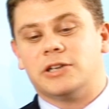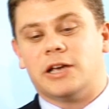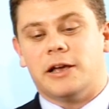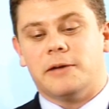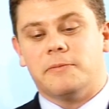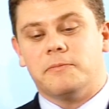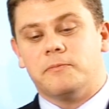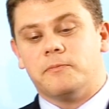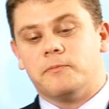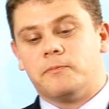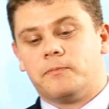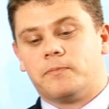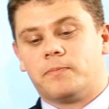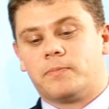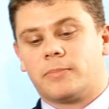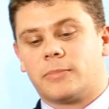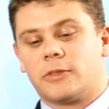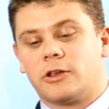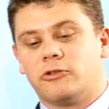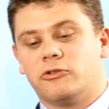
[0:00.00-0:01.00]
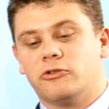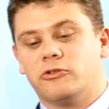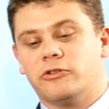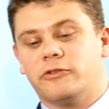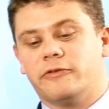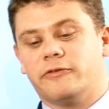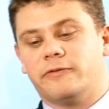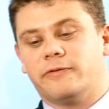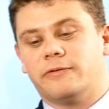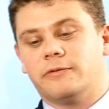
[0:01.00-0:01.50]
sort
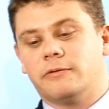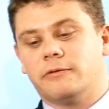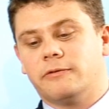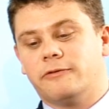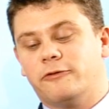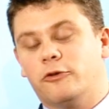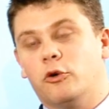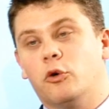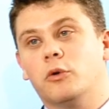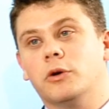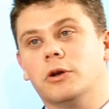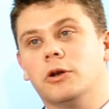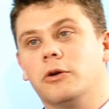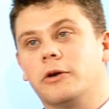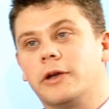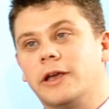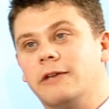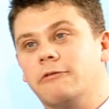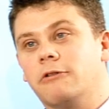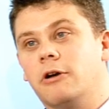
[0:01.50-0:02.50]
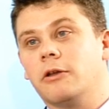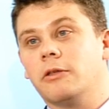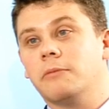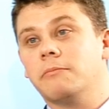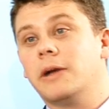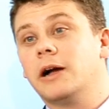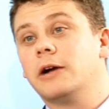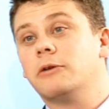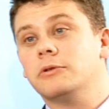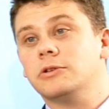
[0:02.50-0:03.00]
of forward-looking rather than
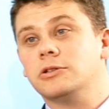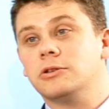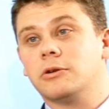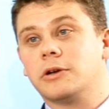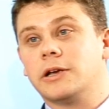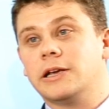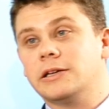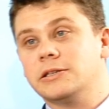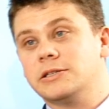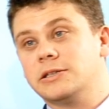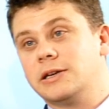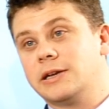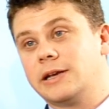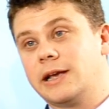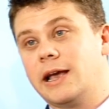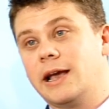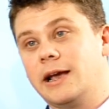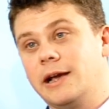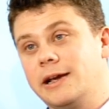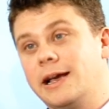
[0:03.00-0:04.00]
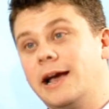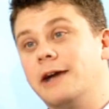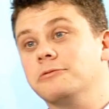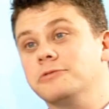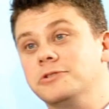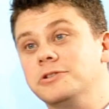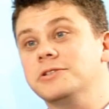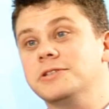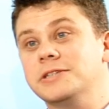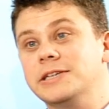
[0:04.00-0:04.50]
backwards-looking as an
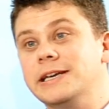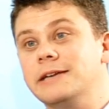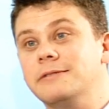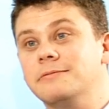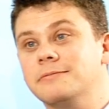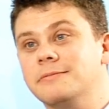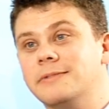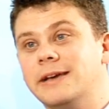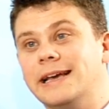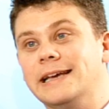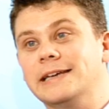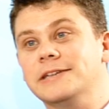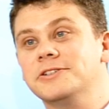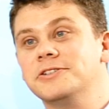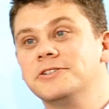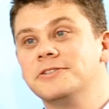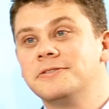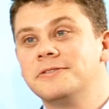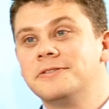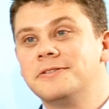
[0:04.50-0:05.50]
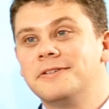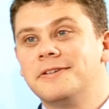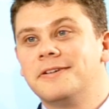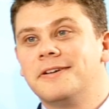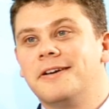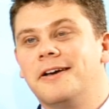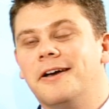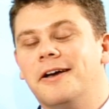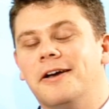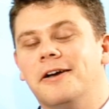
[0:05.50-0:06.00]
accountancy is.
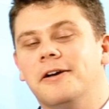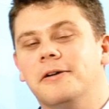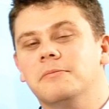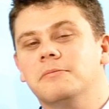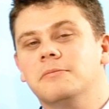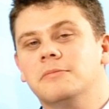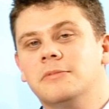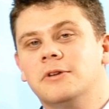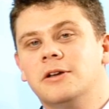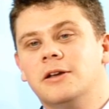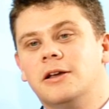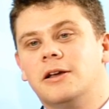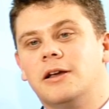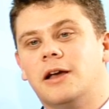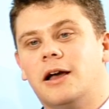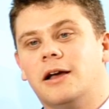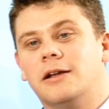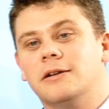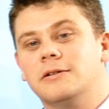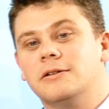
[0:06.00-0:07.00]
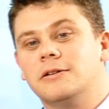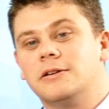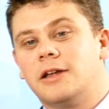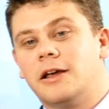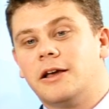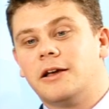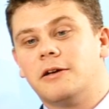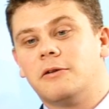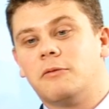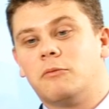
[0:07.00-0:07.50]

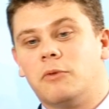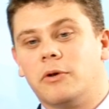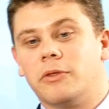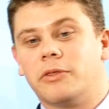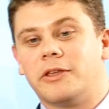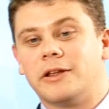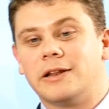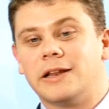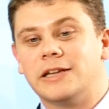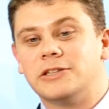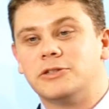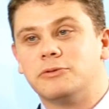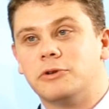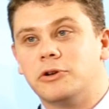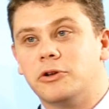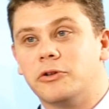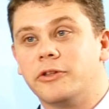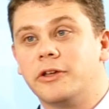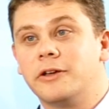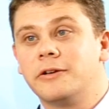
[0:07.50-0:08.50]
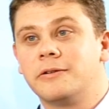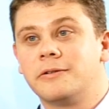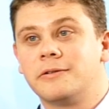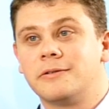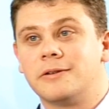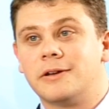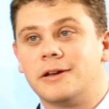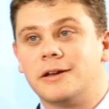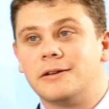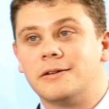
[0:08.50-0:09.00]
One thing led to another,
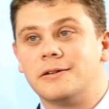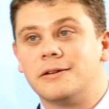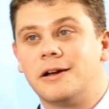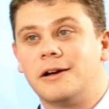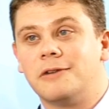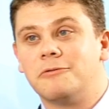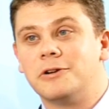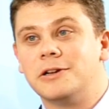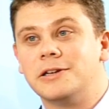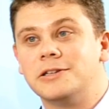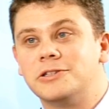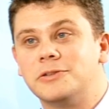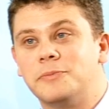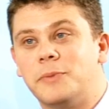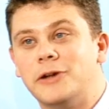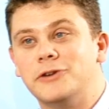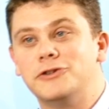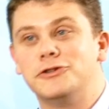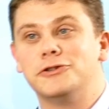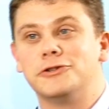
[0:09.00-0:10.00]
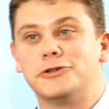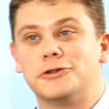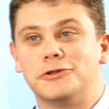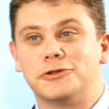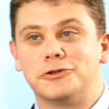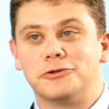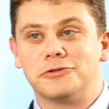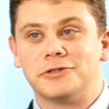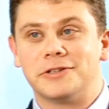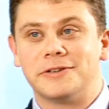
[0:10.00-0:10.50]
and I went into pensions
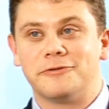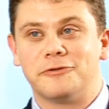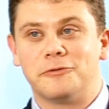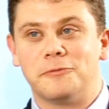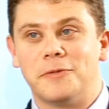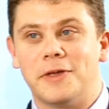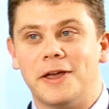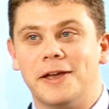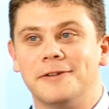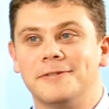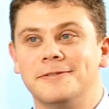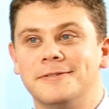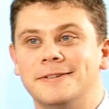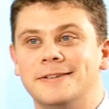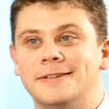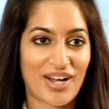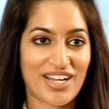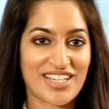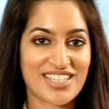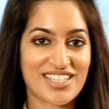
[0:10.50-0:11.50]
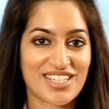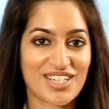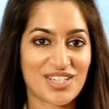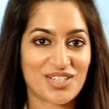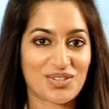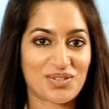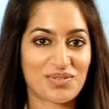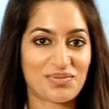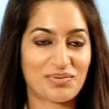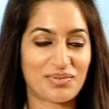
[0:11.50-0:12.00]
consulting from there. I
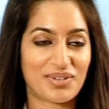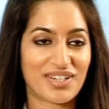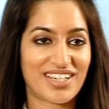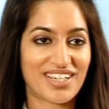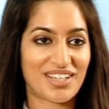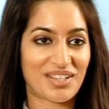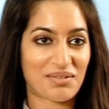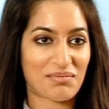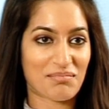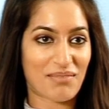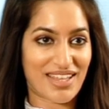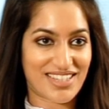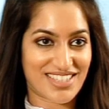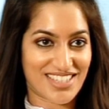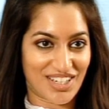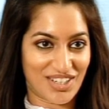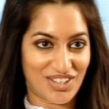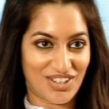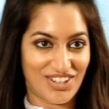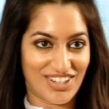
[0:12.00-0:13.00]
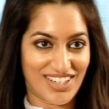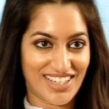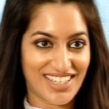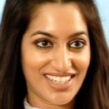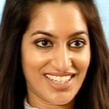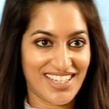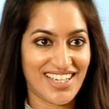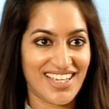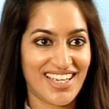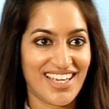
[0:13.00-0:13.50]
started off with maths at
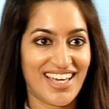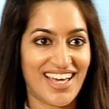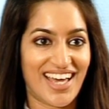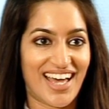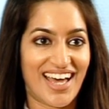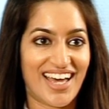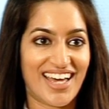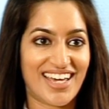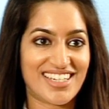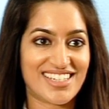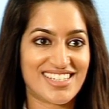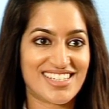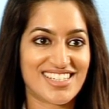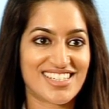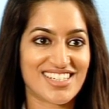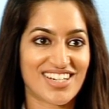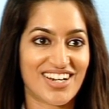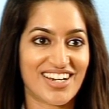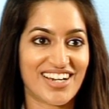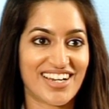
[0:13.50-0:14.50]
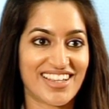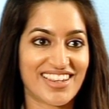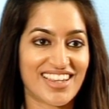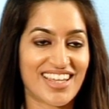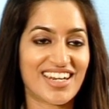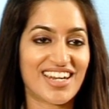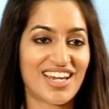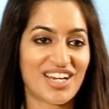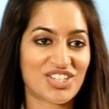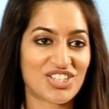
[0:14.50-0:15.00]
uni, and I
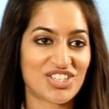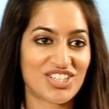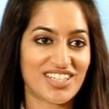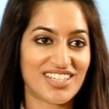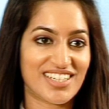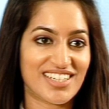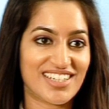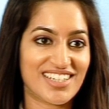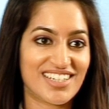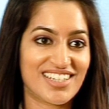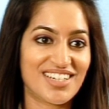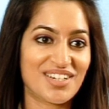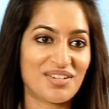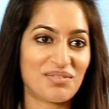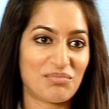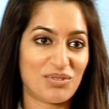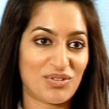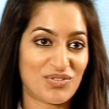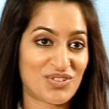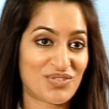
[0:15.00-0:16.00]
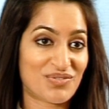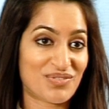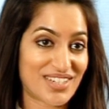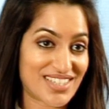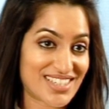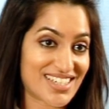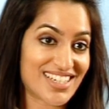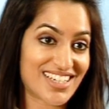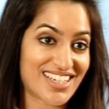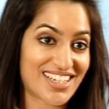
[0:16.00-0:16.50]
then actually moved to
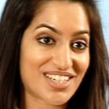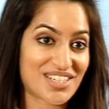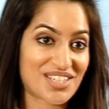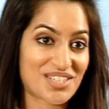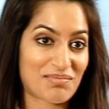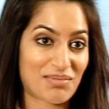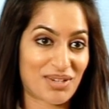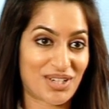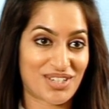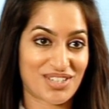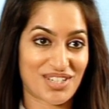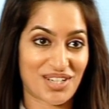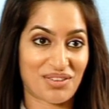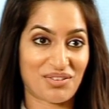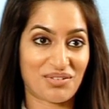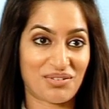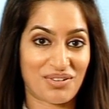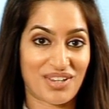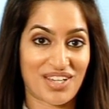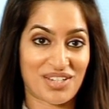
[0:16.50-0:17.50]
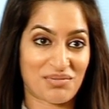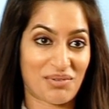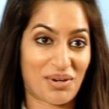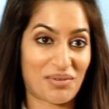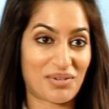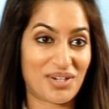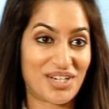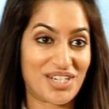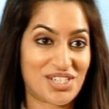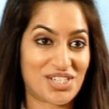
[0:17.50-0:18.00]
physics because I thought that's what I
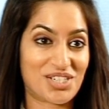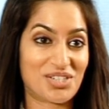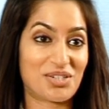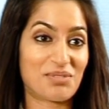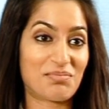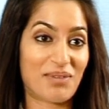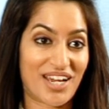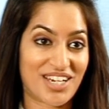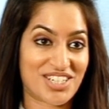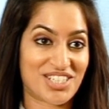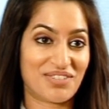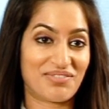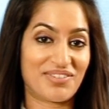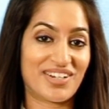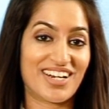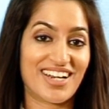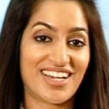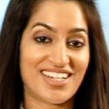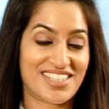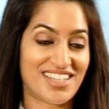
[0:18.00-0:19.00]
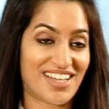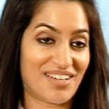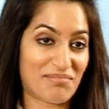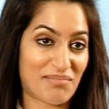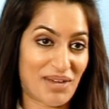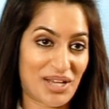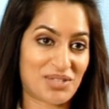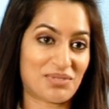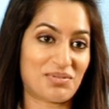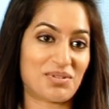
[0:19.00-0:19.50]
wanted to do, but I actually realised that
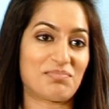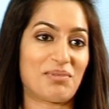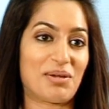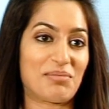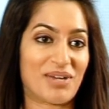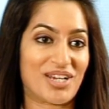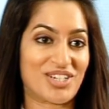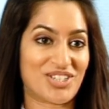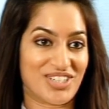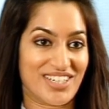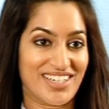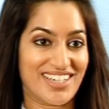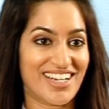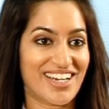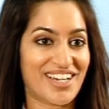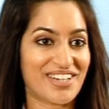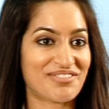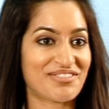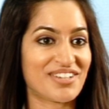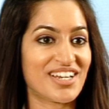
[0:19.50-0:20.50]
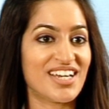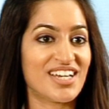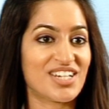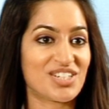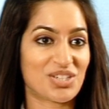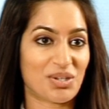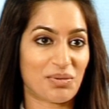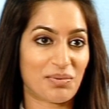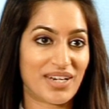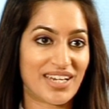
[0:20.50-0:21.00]
maths was my passion in life.
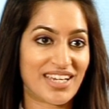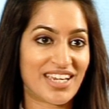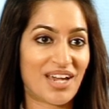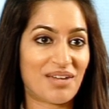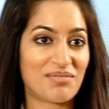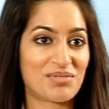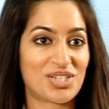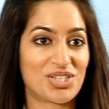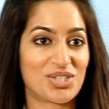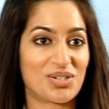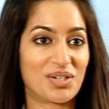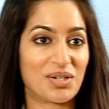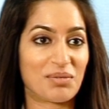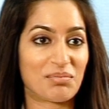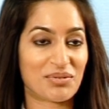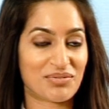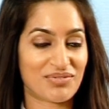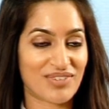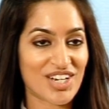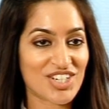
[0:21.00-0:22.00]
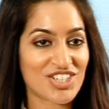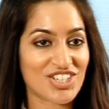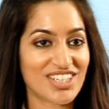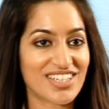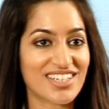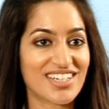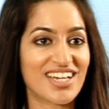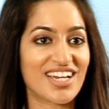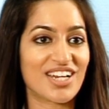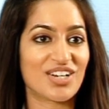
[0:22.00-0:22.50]
So when it came to doing a
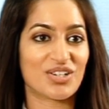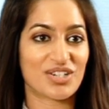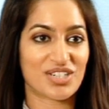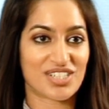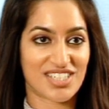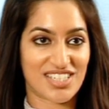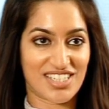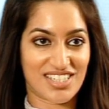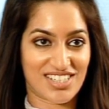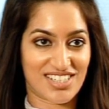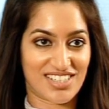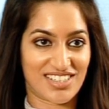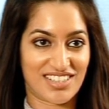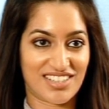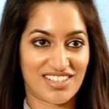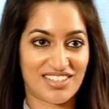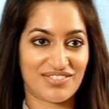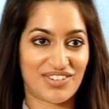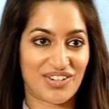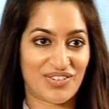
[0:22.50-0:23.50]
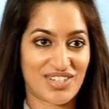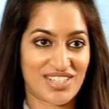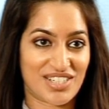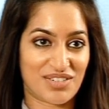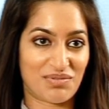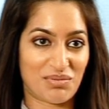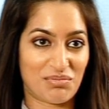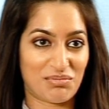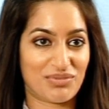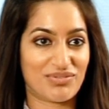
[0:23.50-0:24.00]
profession, I looked into various
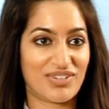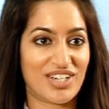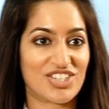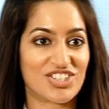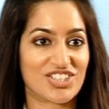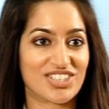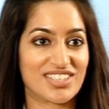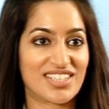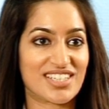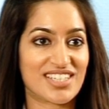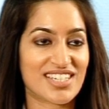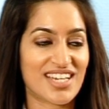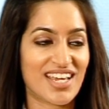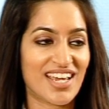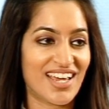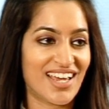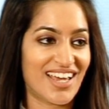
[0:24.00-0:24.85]
different professions,